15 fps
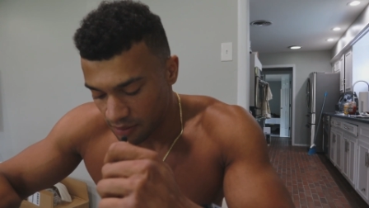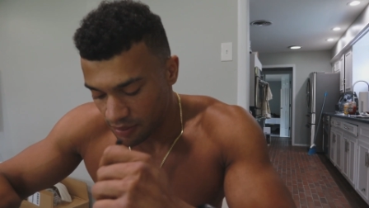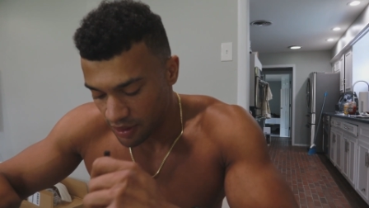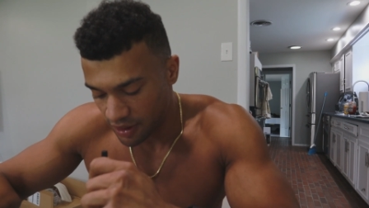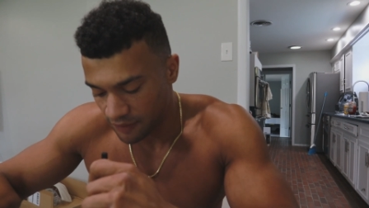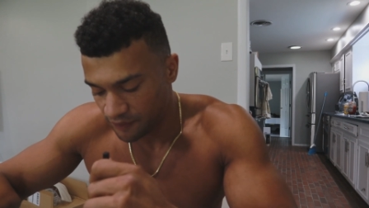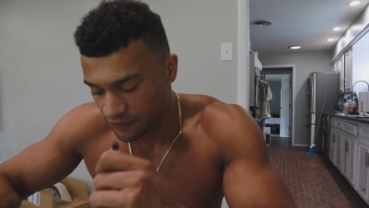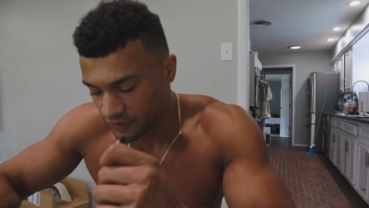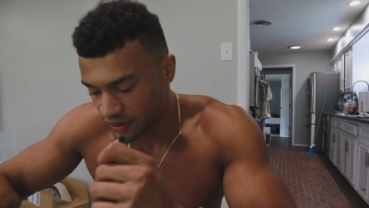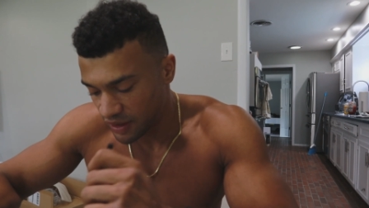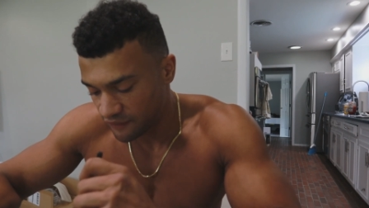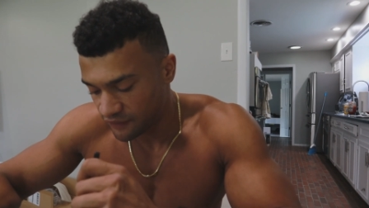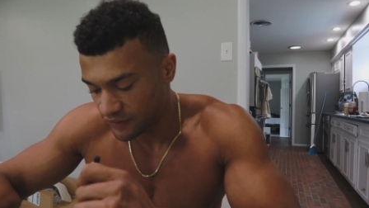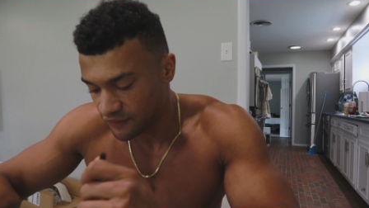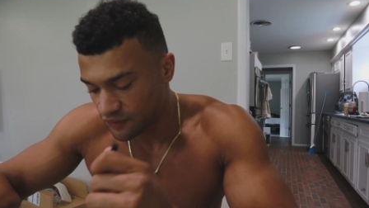but
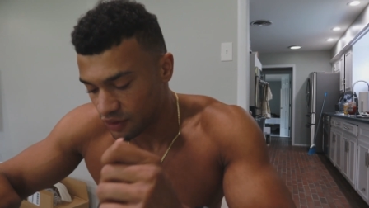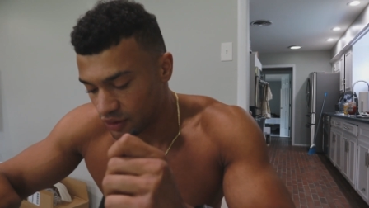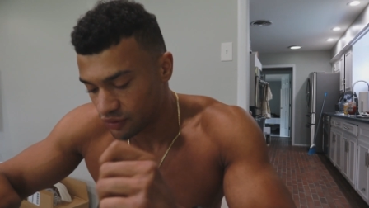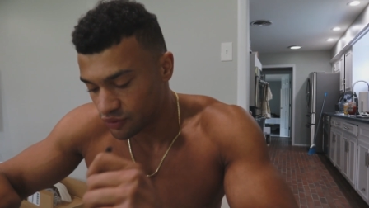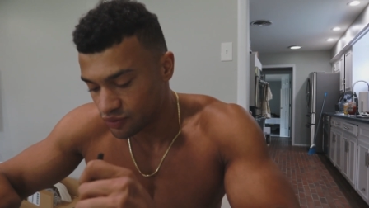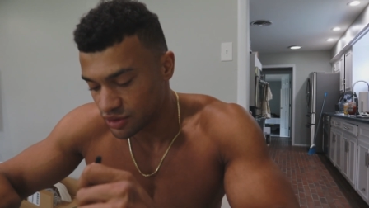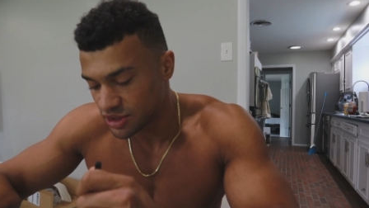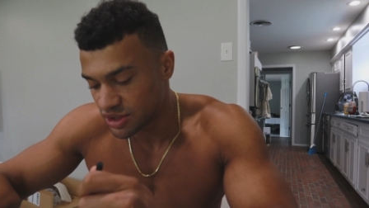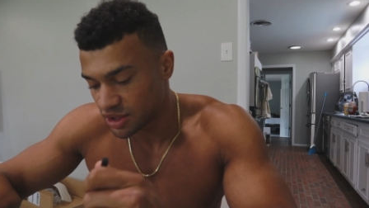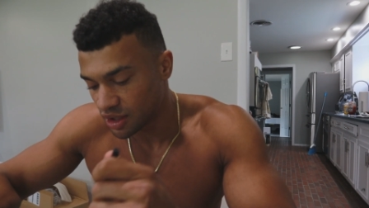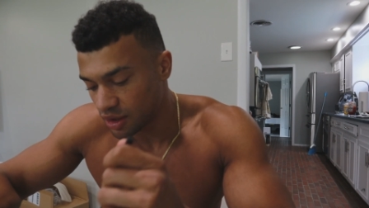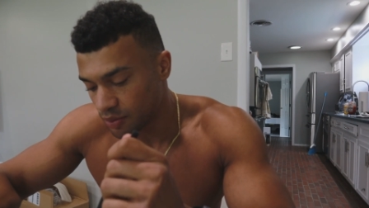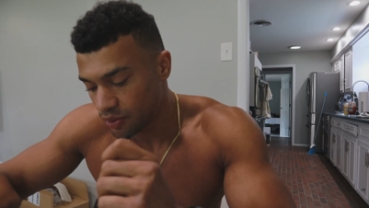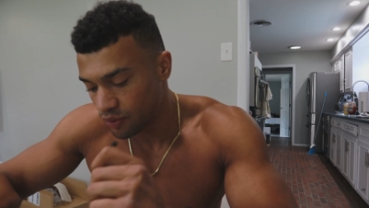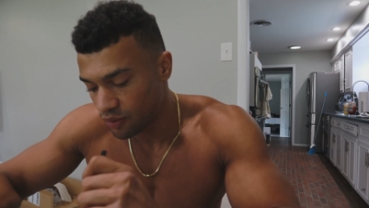definitely have gone through a
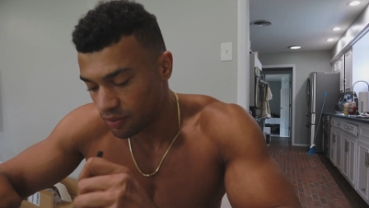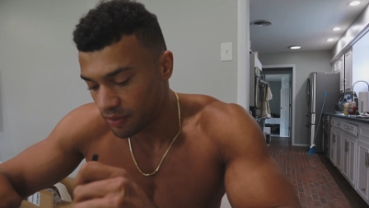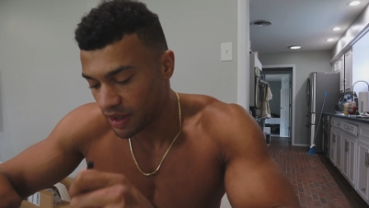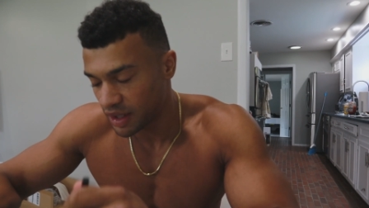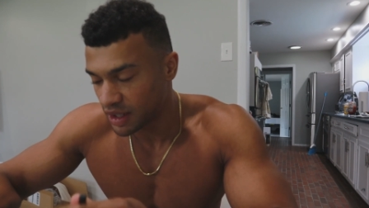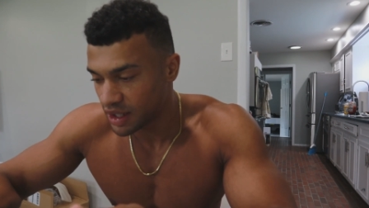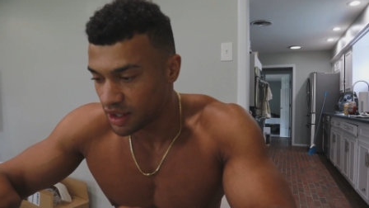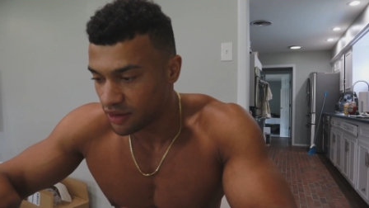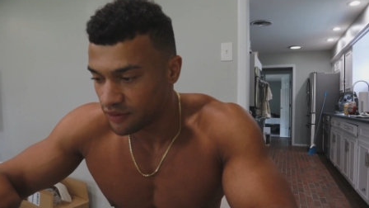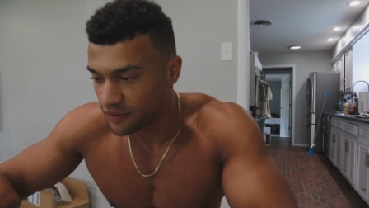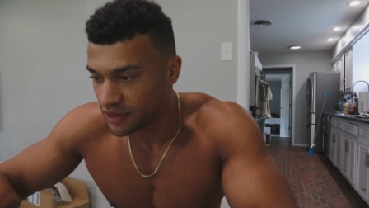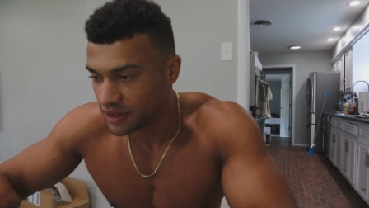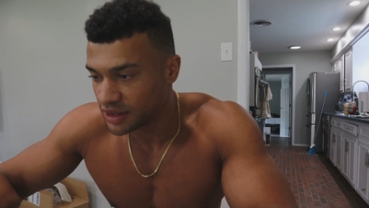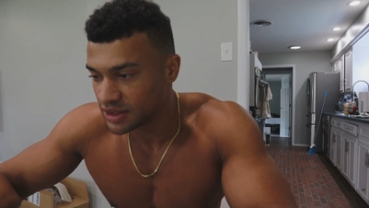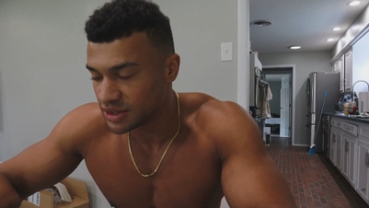slump with my
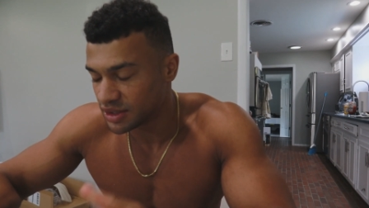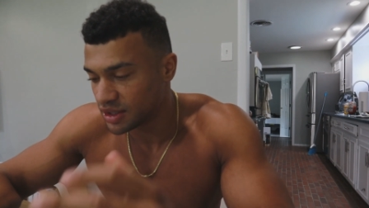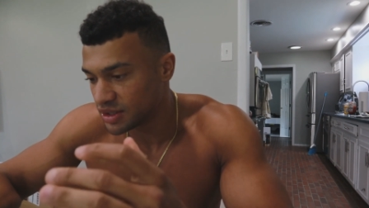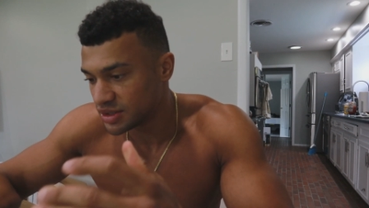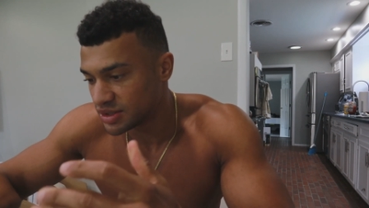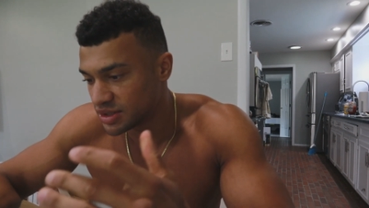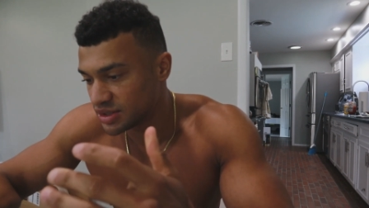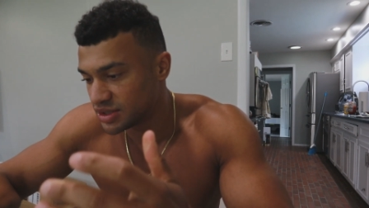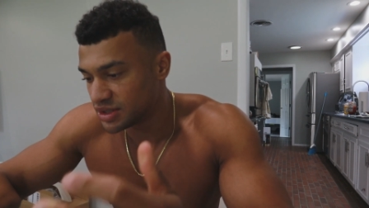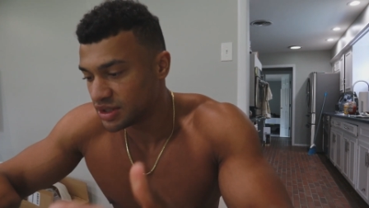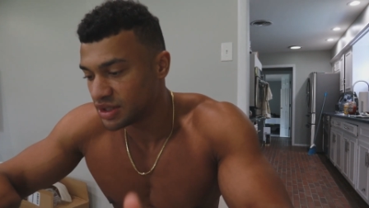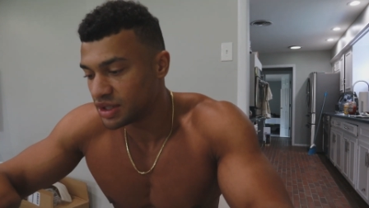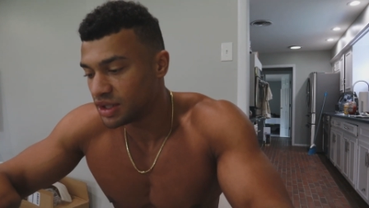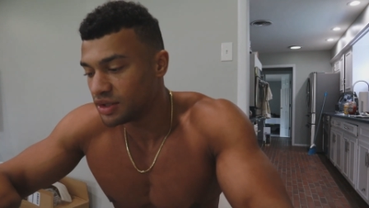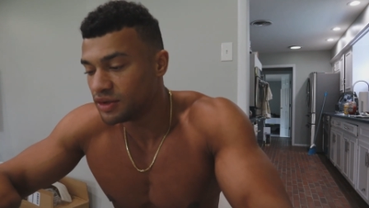account, and it's nice to
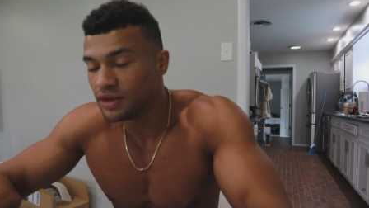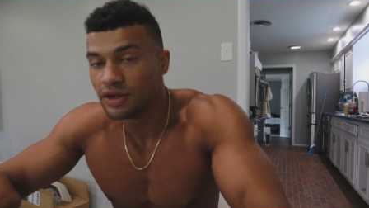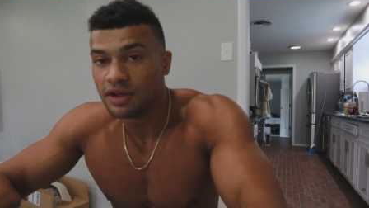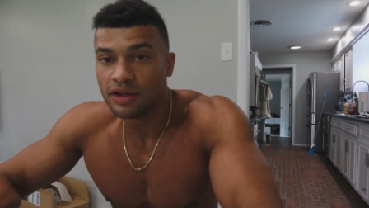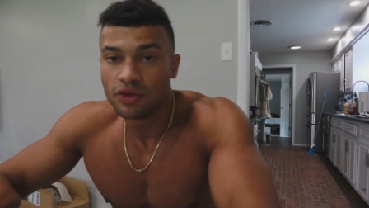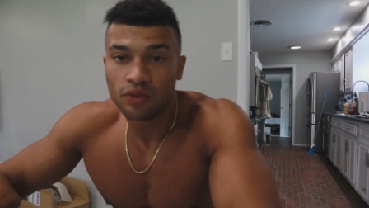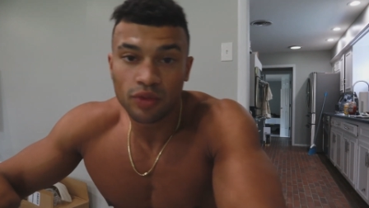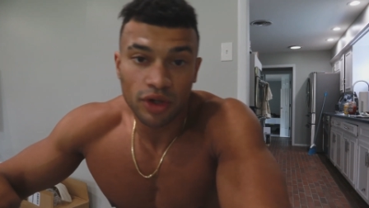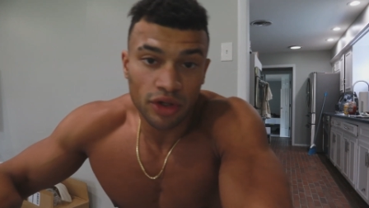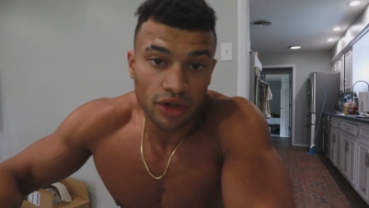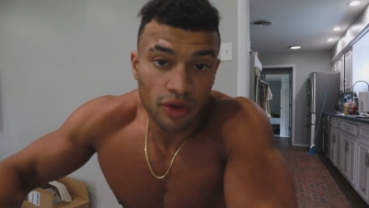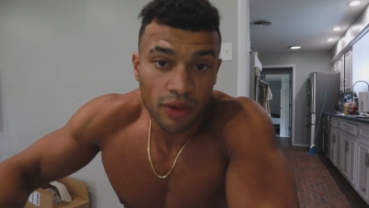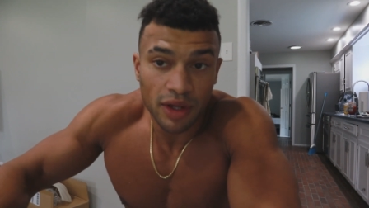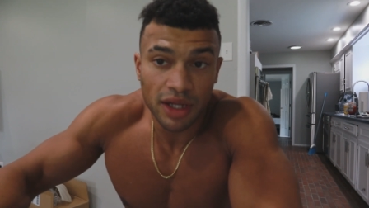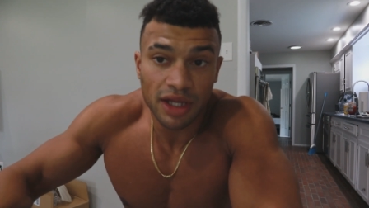see that we are
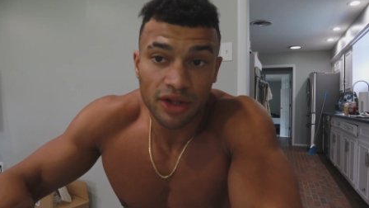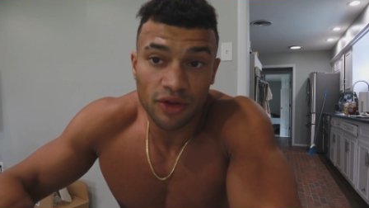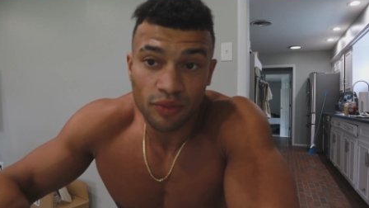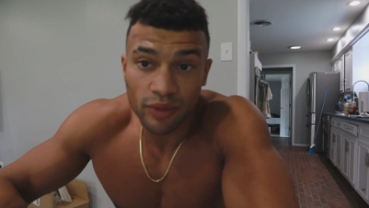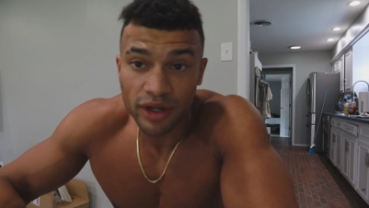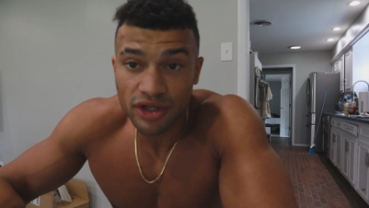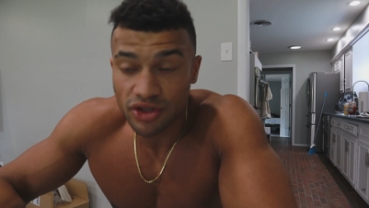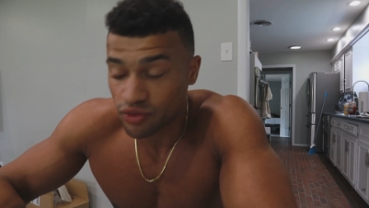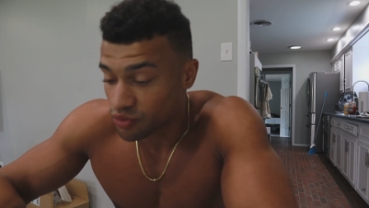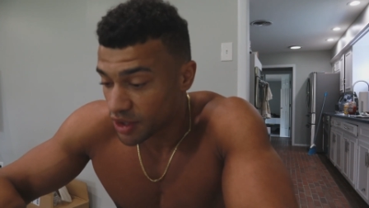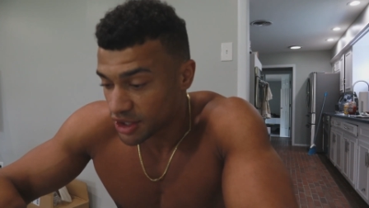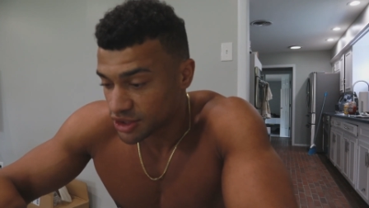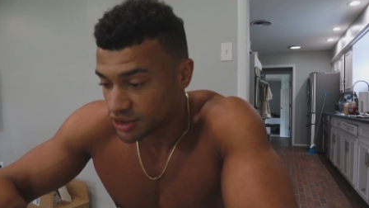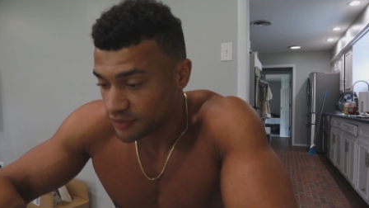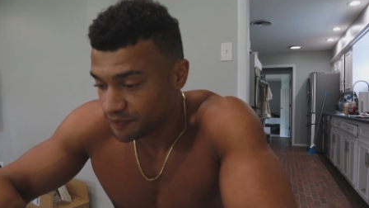going in the right
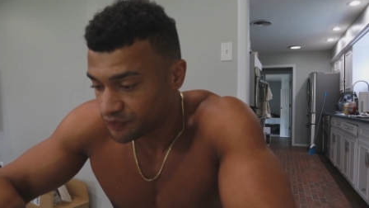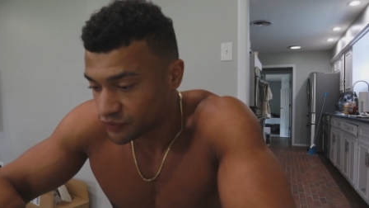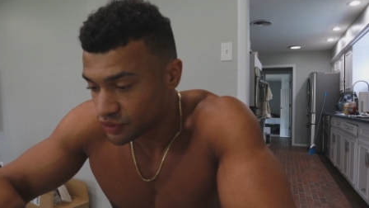direction.